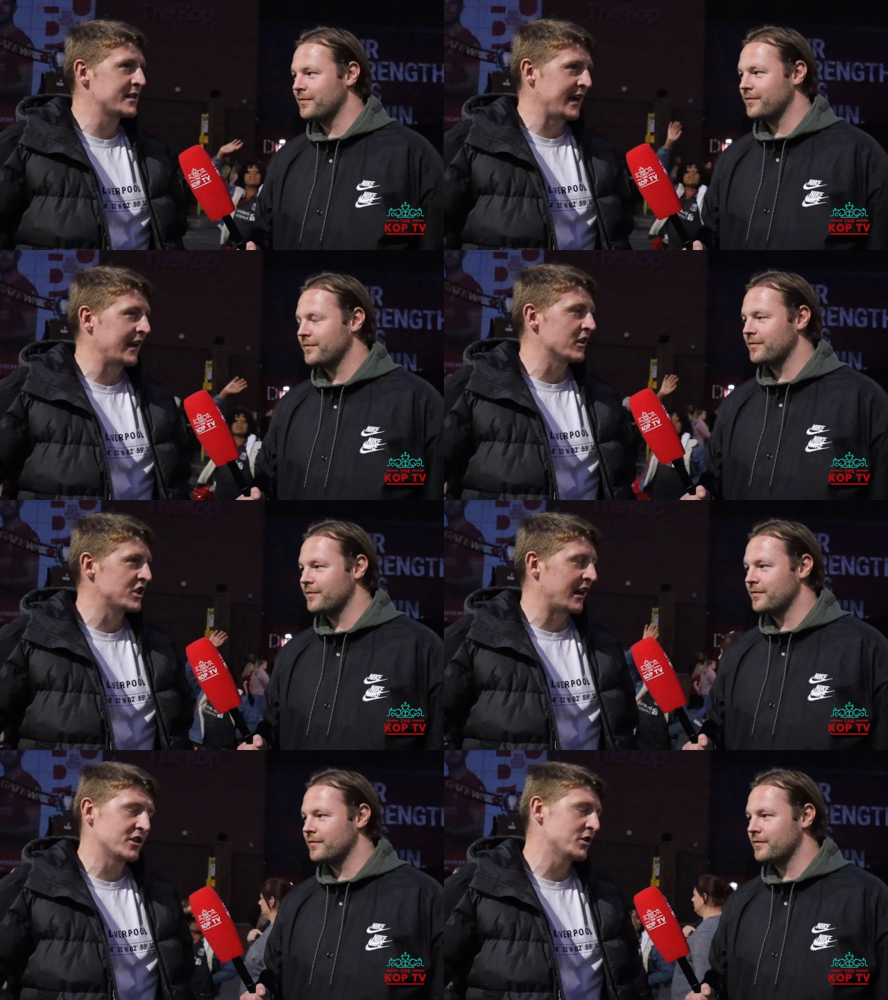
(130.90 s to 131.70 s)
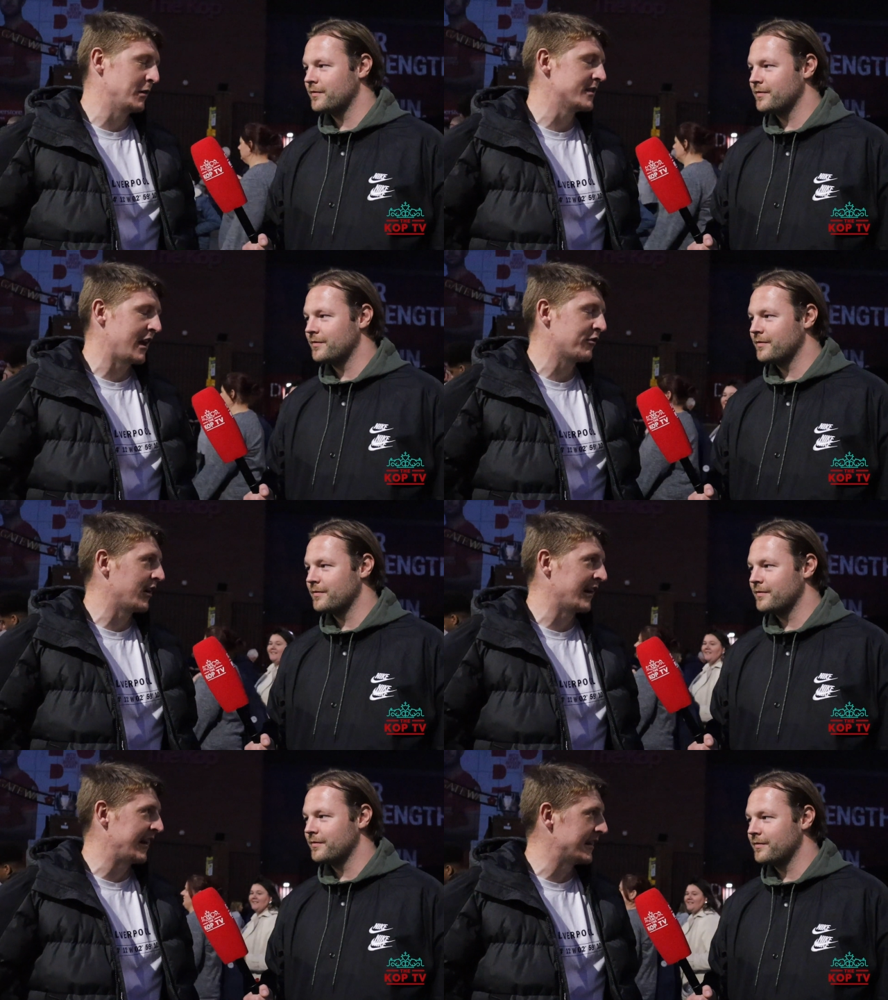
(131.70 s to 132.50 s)
Speaker 1: title challengers, we
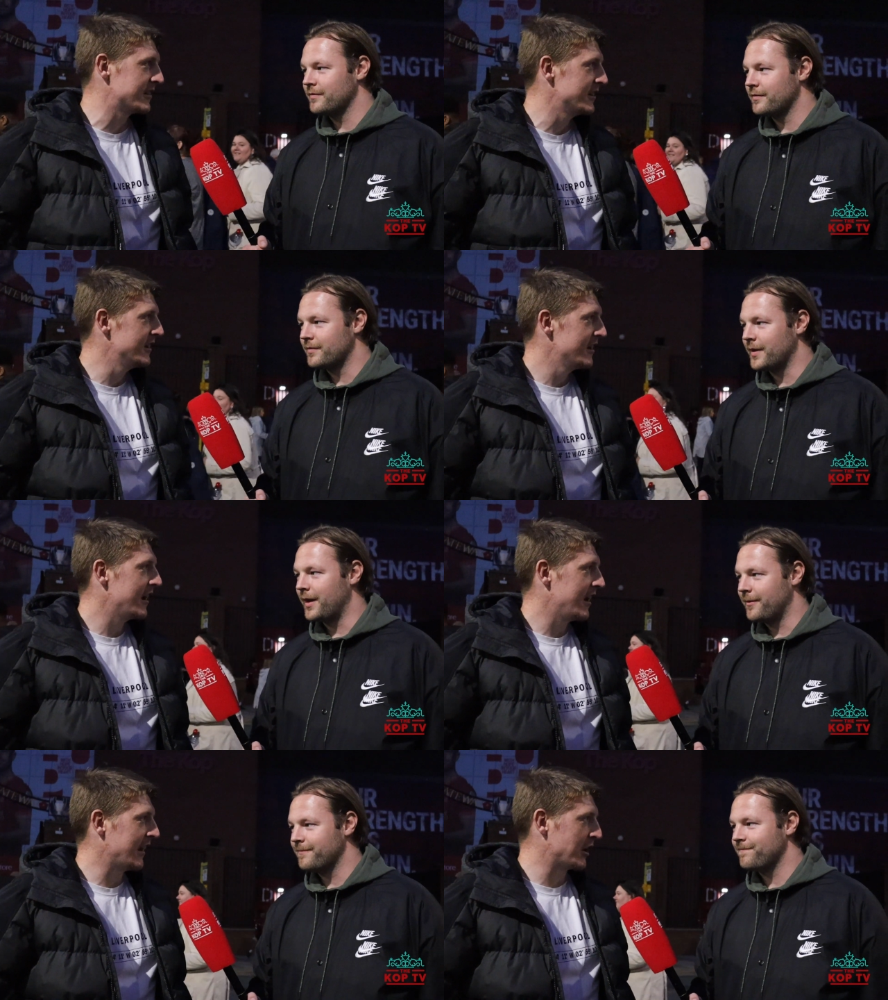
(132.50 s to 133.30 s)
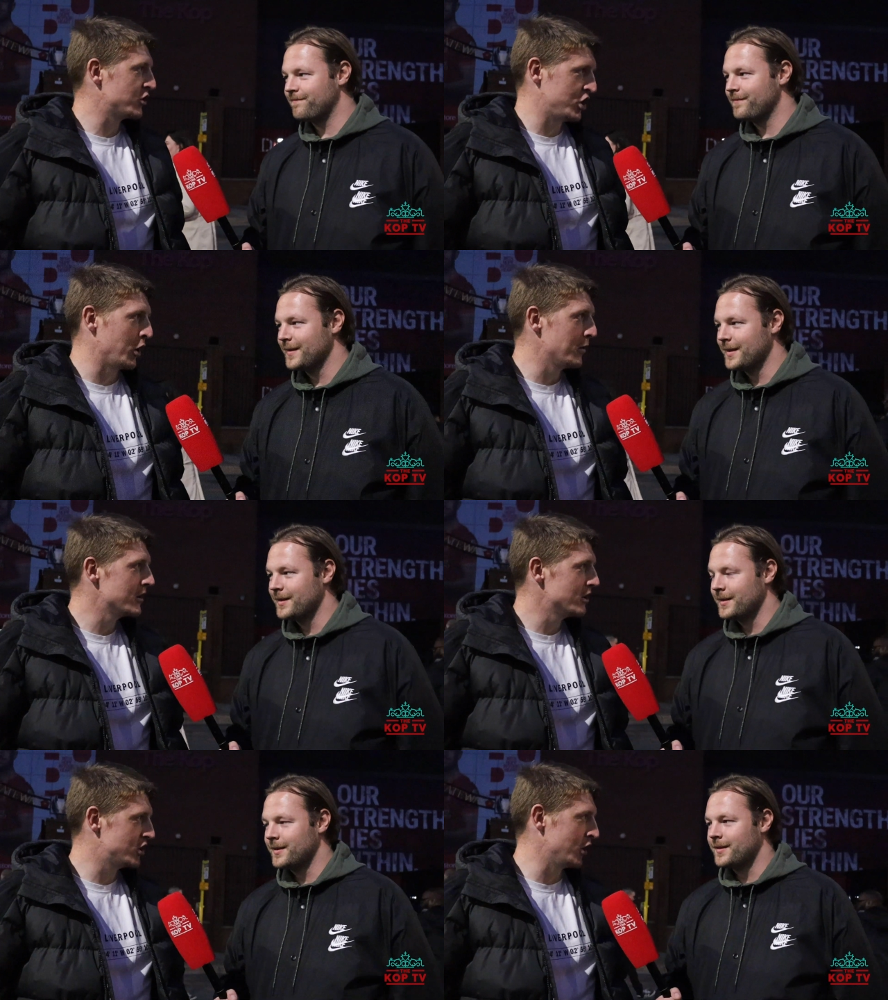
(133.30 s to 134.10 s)
definitely need like two
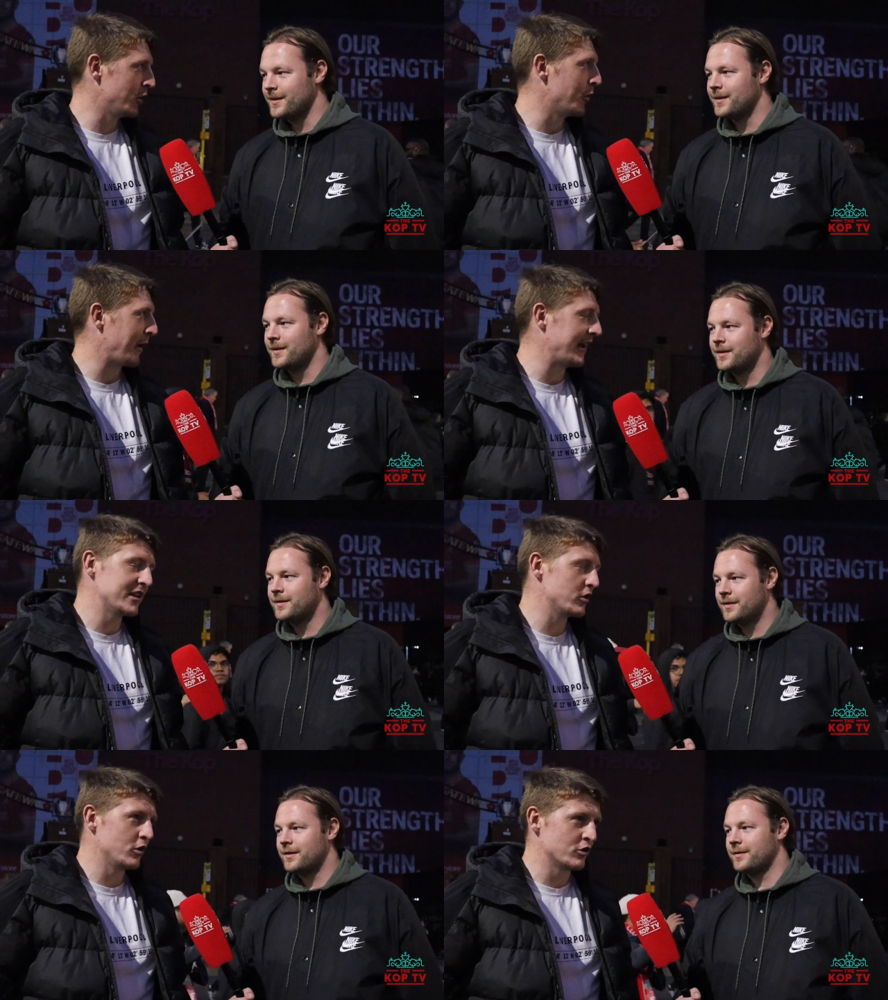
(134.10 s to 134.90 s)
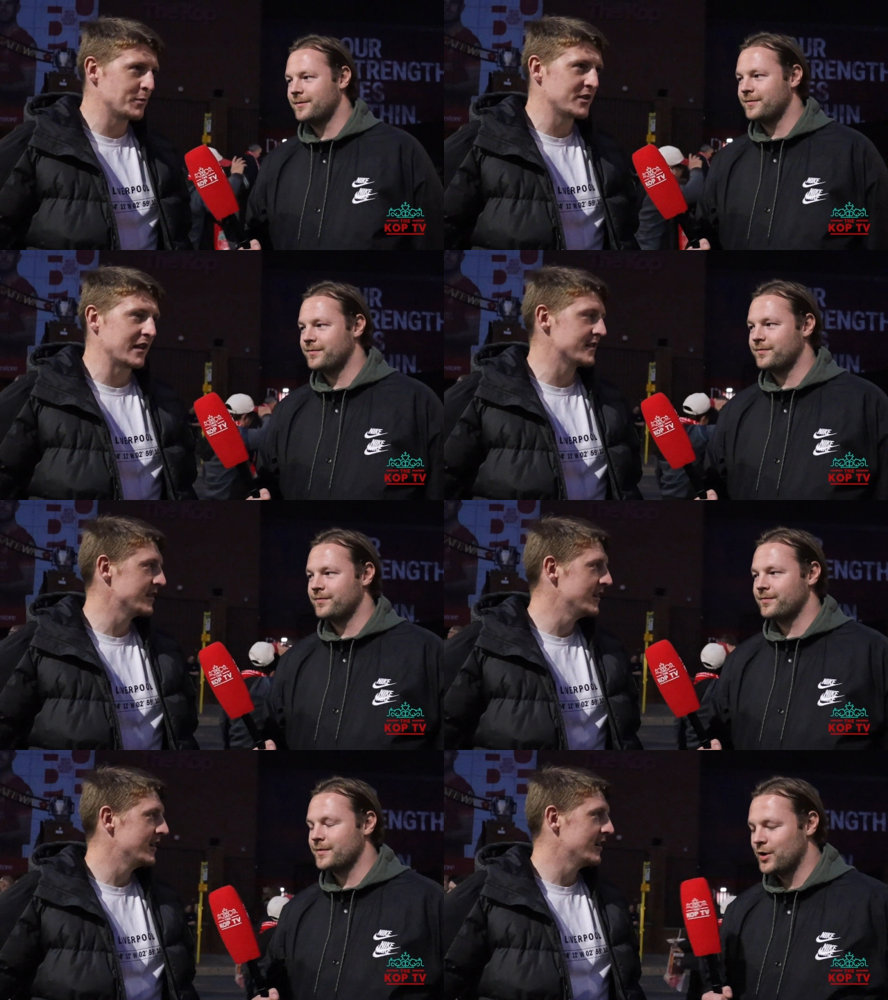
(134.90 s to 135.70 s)
new players,
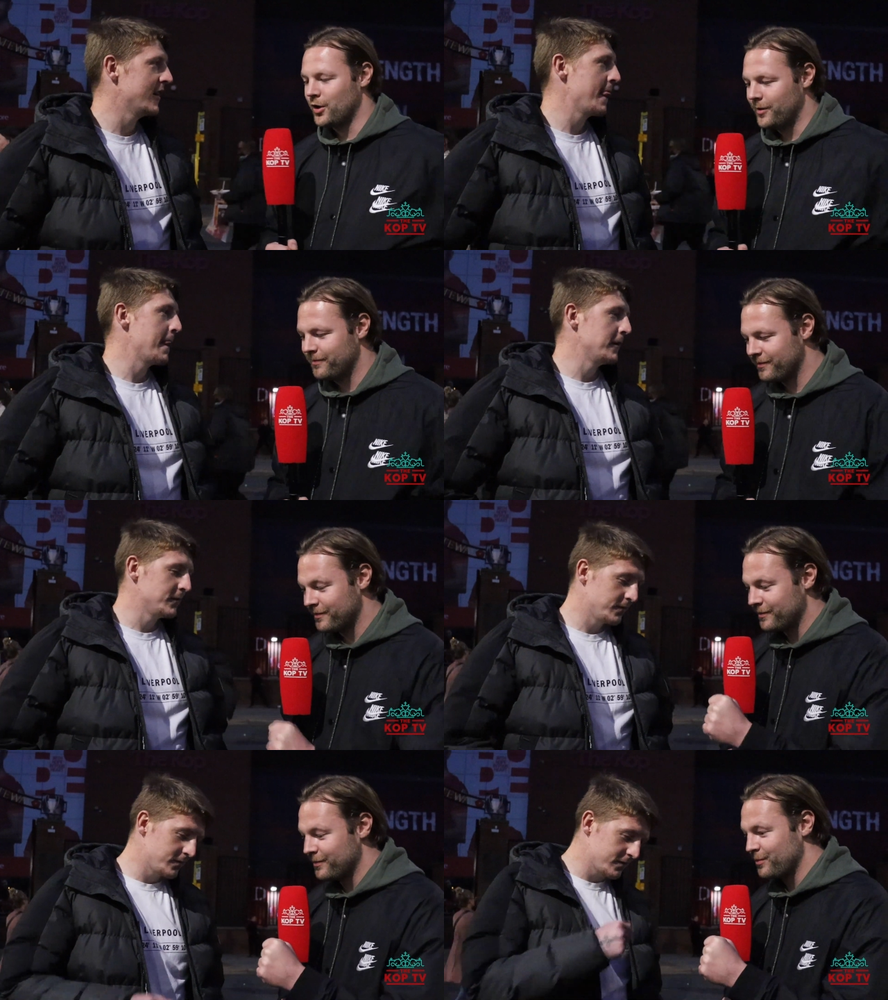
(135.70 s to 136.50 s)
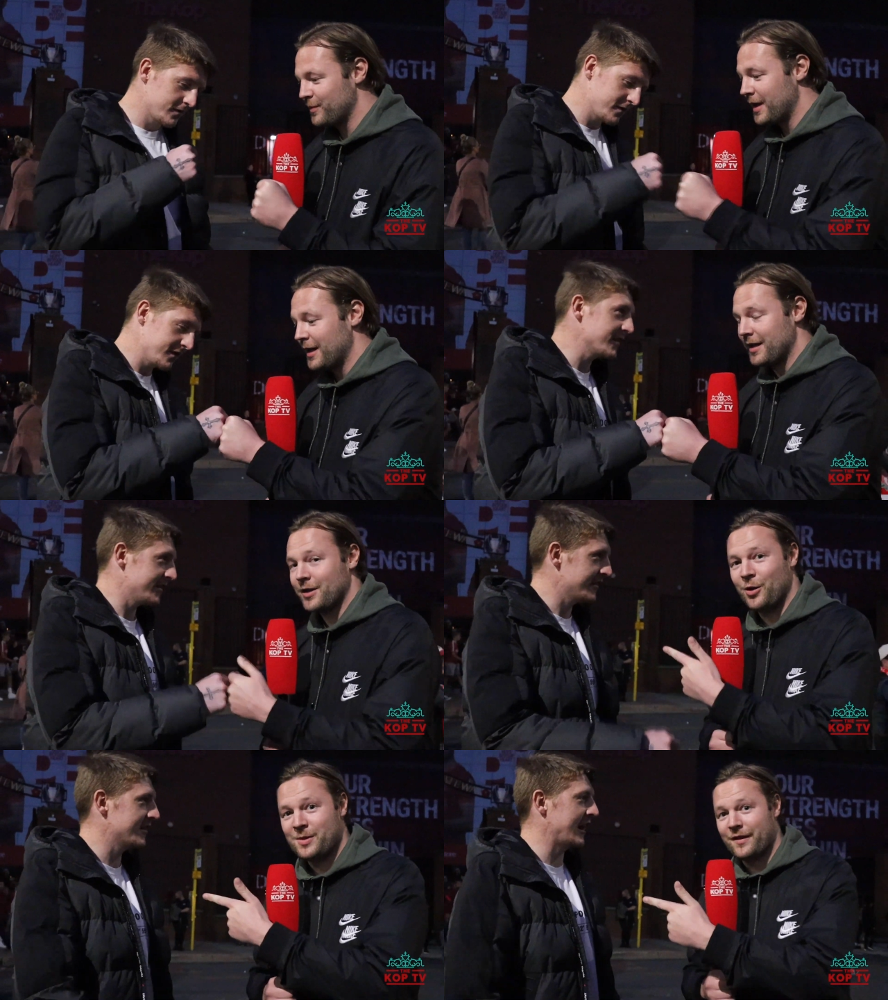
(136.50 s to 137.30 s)
100%. Shaun,
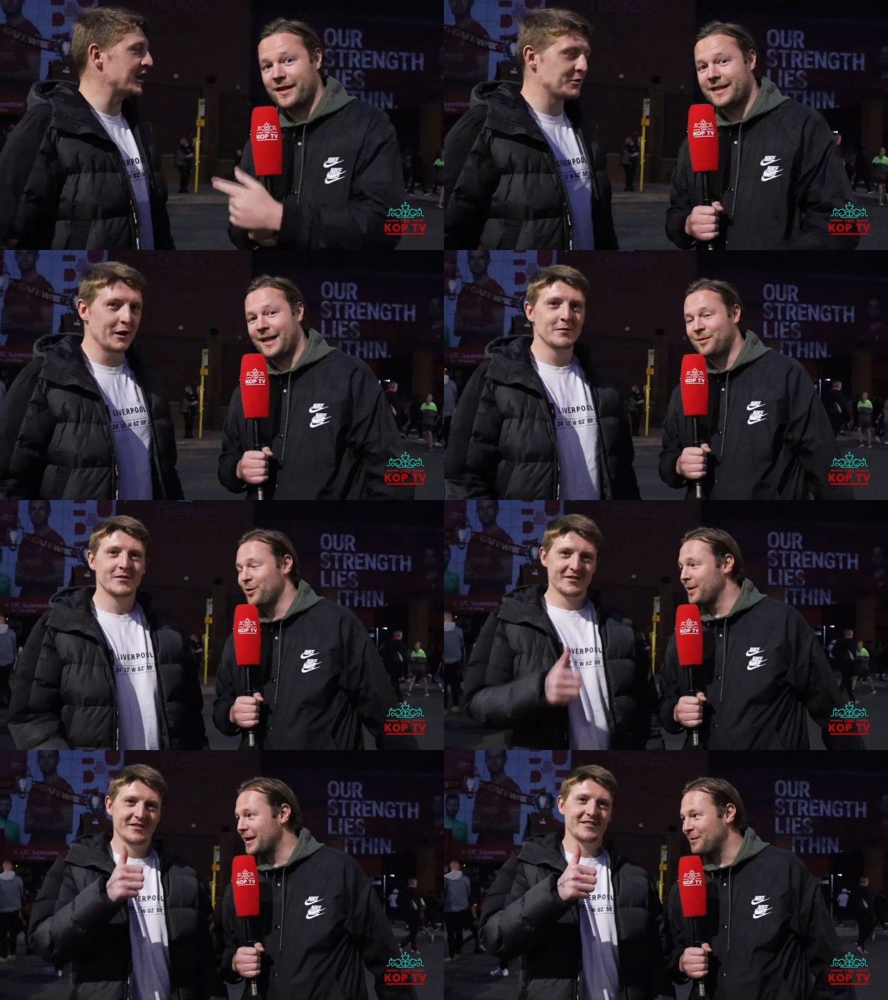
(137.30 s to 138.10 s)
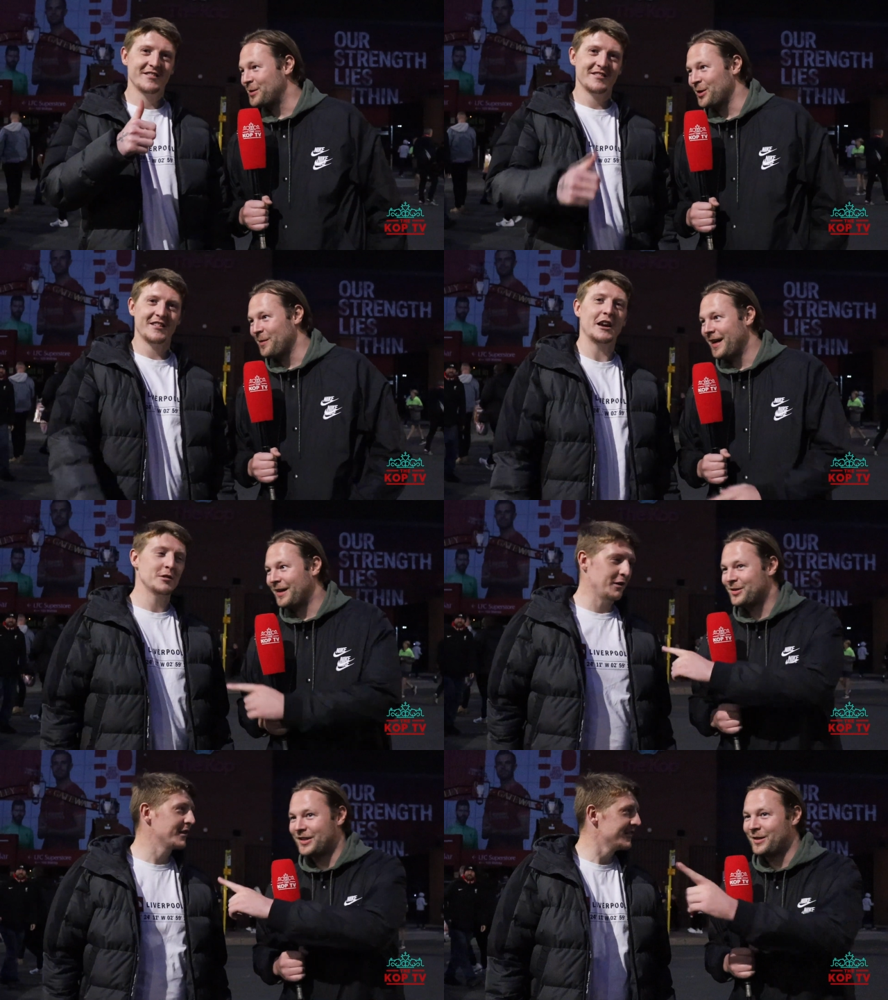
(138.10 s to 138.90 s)
Cop TV debut. Big up to you,
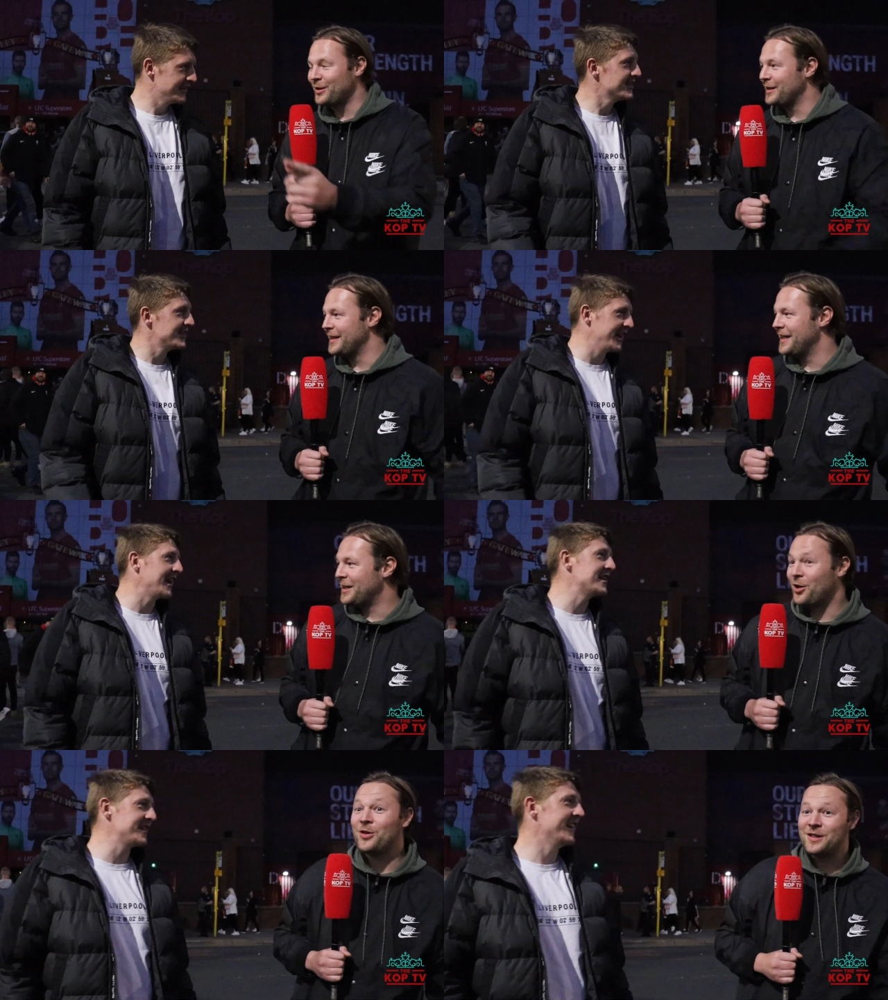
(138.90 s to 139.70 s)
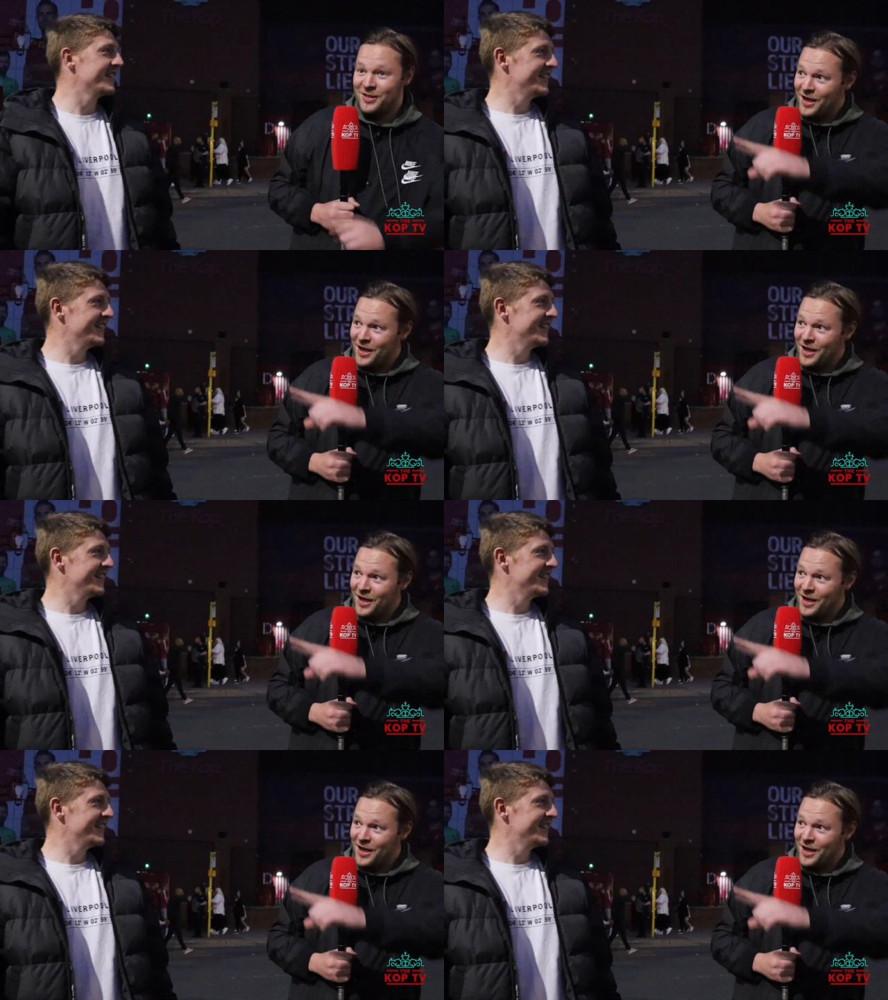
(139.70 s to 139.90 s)
mate. I'll see you on the